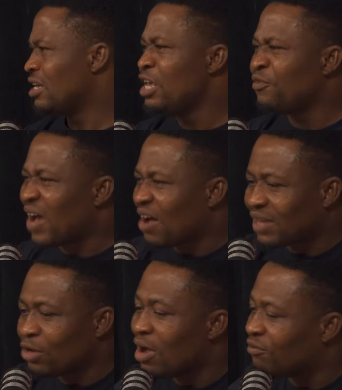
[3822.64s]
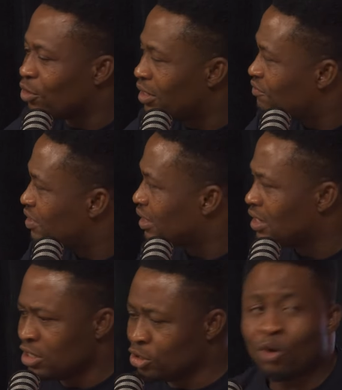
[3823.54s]
If after you have done
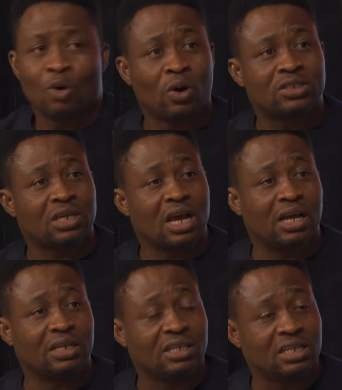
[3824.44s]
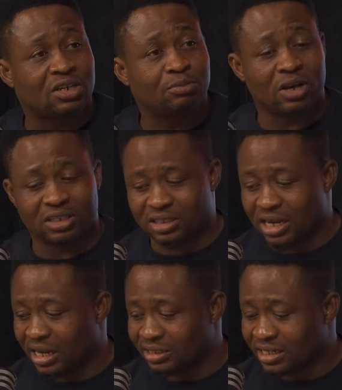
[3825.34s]
everything, you know what a scripture
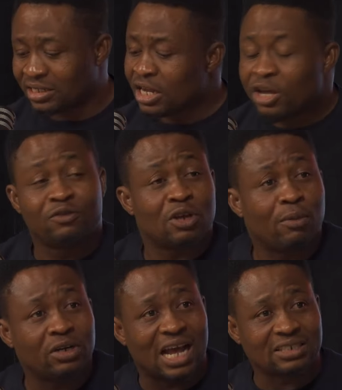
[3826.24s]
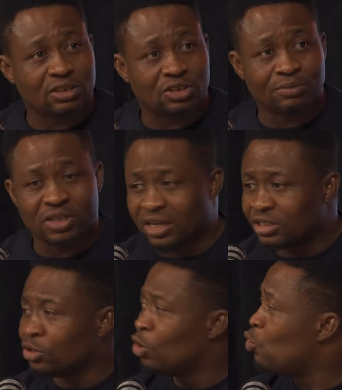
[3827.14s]
says, if somebody has something
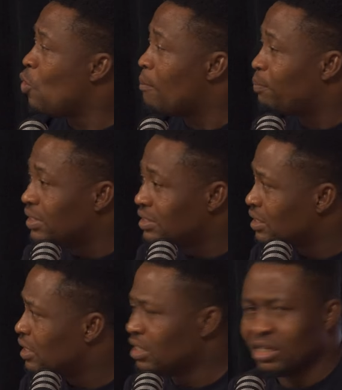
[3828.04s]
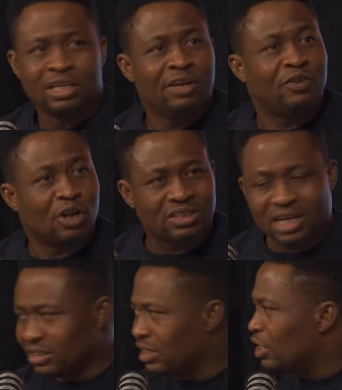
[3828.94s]
against you, go and plead. If he
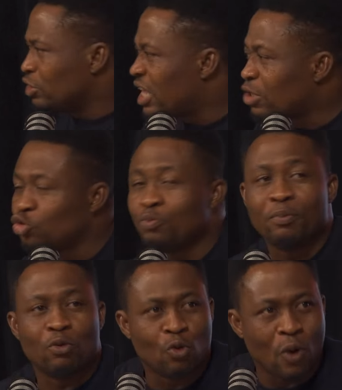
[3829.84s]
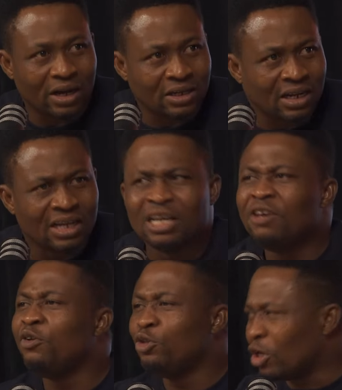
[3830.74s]
doesn't, take two people, go and
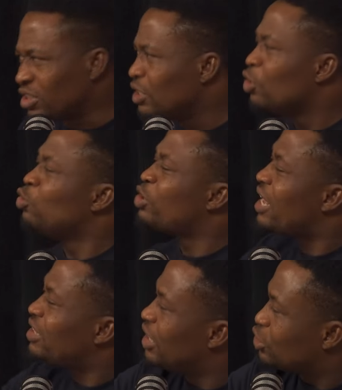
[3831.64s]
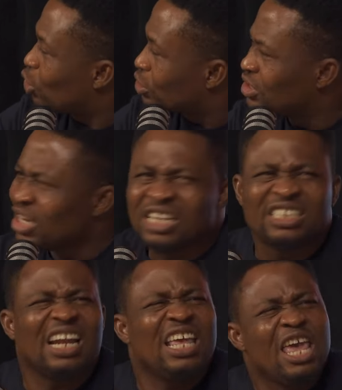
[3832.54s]
if he doesn't, take the church.
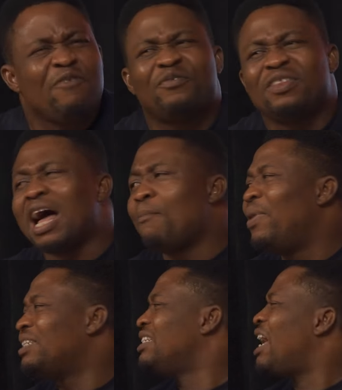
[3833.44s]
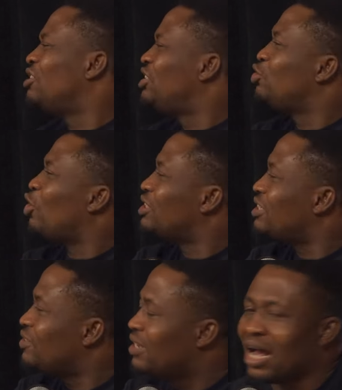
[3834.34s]
He said, if that person that still
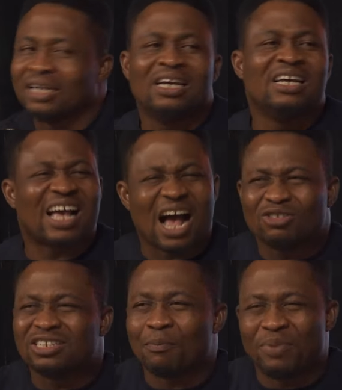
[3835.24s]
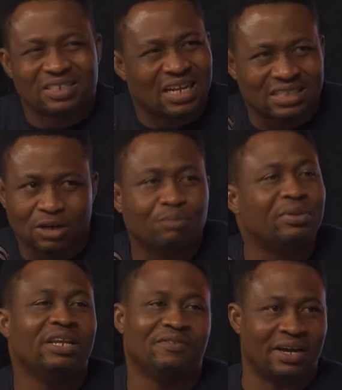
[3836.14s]
doesn't regard, count that person as an
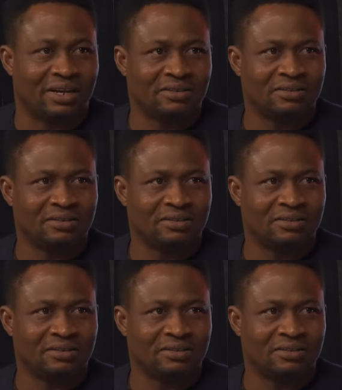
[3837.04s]
unbeliever.